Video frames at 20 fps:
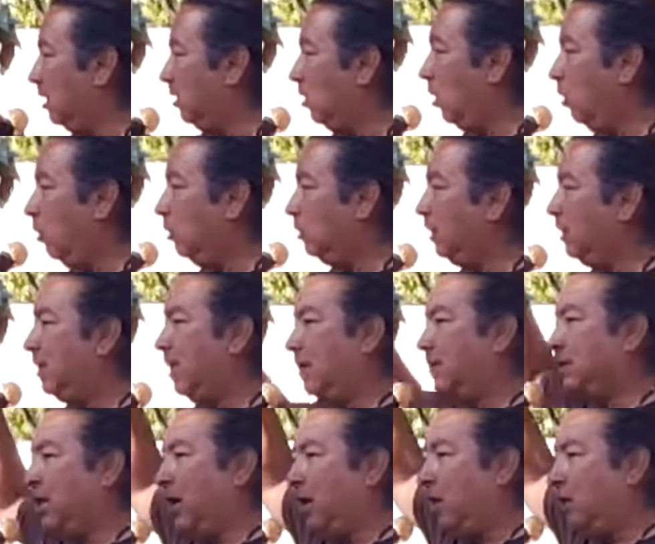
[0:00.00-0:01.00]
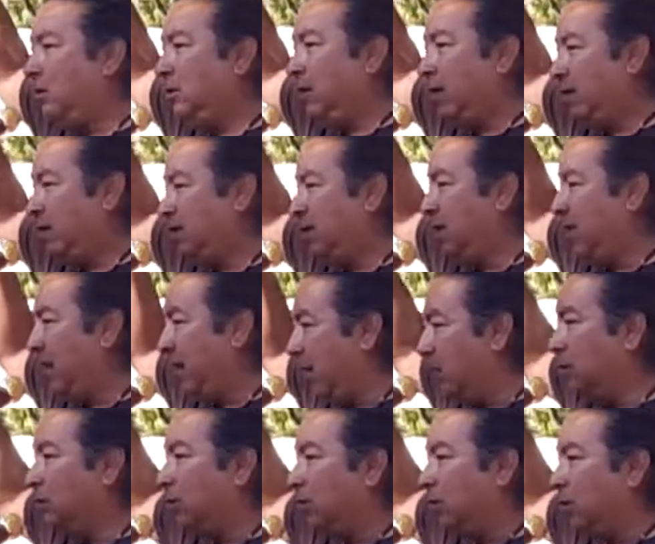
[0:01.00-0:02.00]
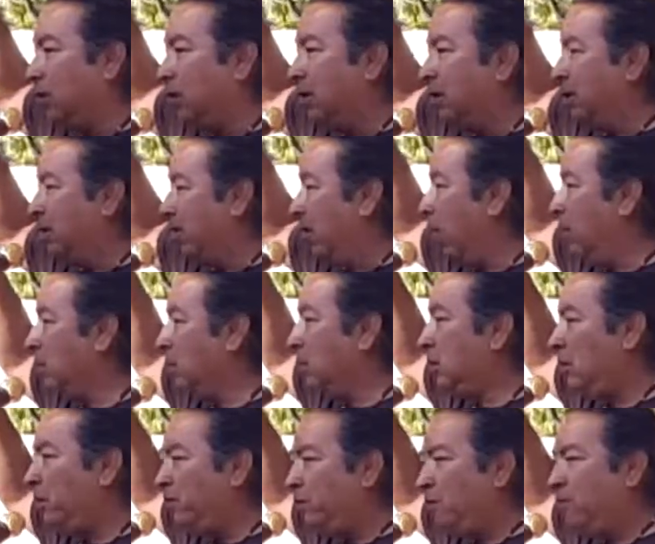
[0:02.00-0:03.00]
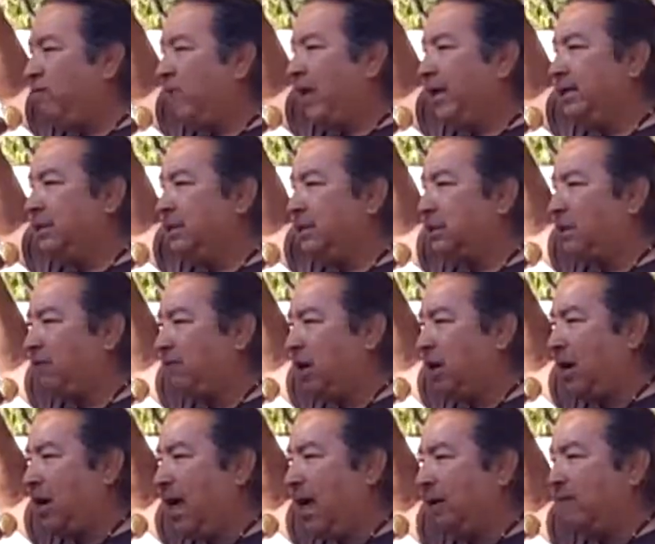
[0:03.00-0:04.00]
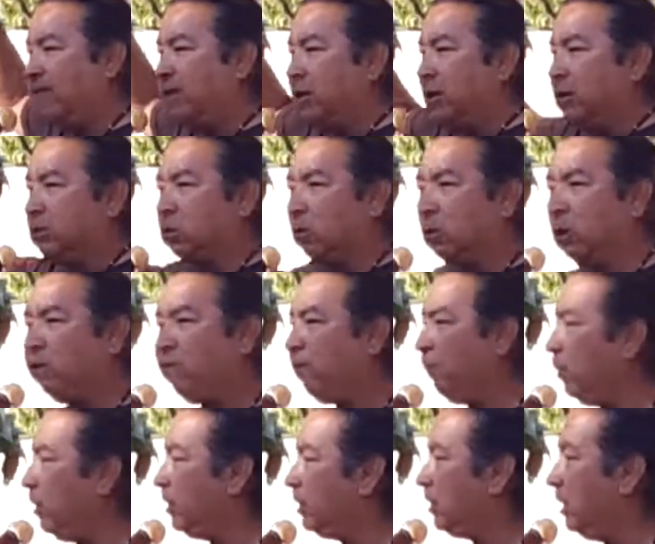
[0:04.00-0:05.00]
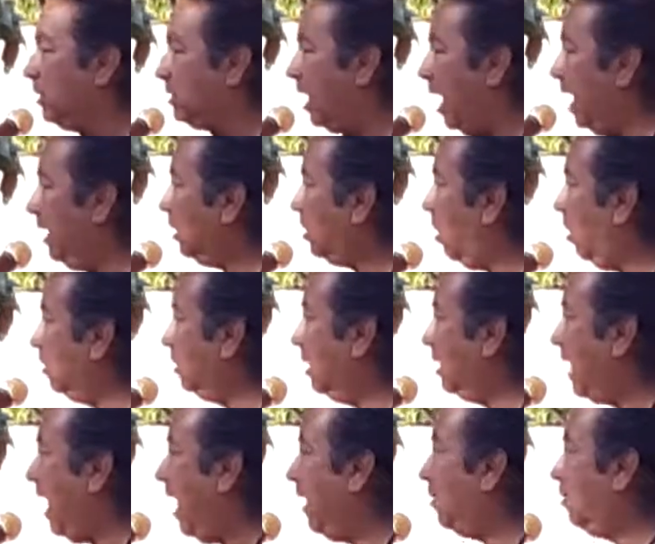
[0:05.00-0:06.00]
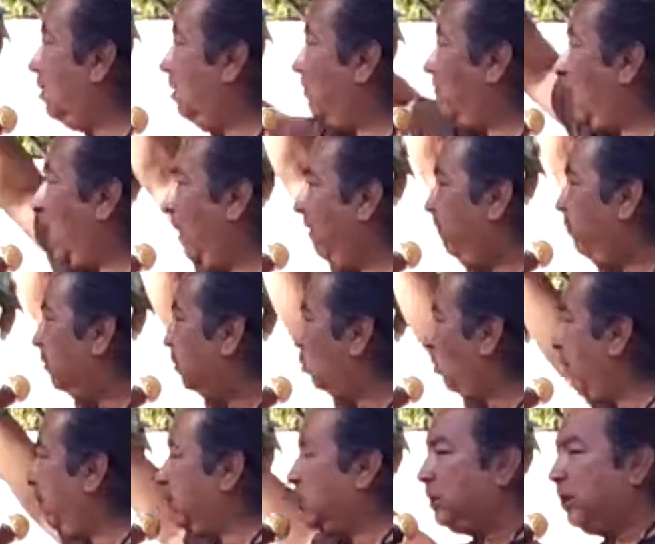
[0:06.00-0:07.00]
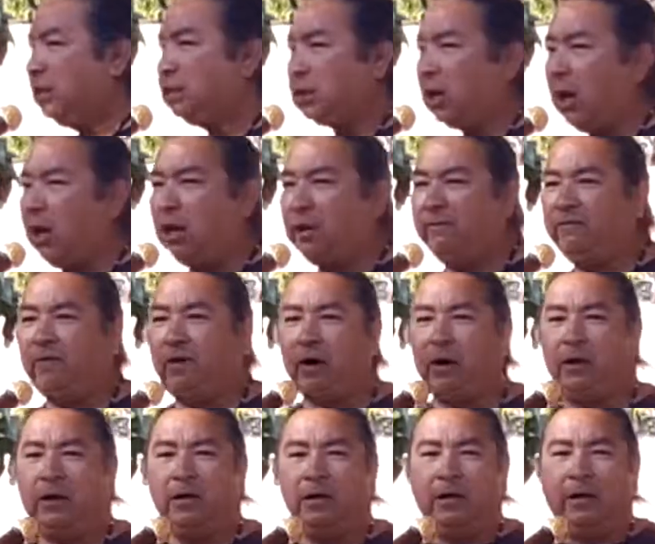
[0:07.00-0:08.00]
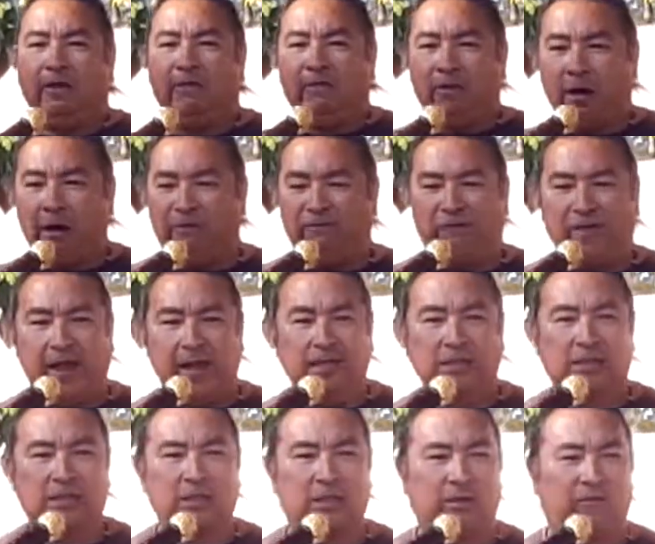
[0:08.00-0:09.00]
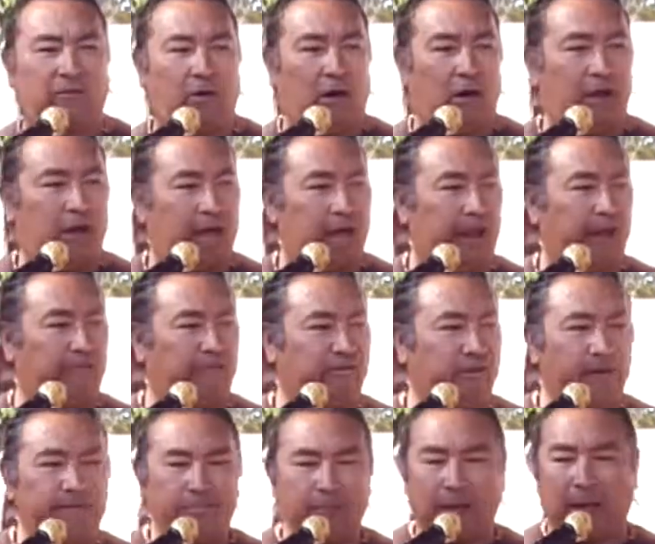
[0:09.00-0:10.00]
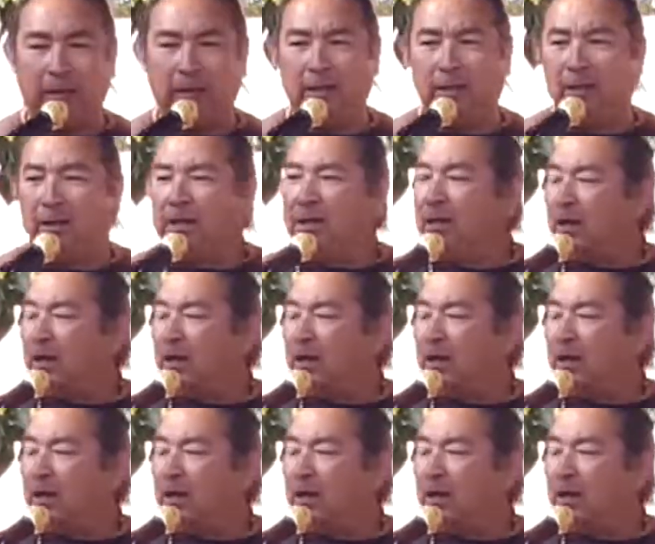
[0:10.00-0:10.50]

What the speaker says: adult, and as an elder, all the different phases of our life. So look for this design called the Ladder of Life, which represents all of our phases of our life. And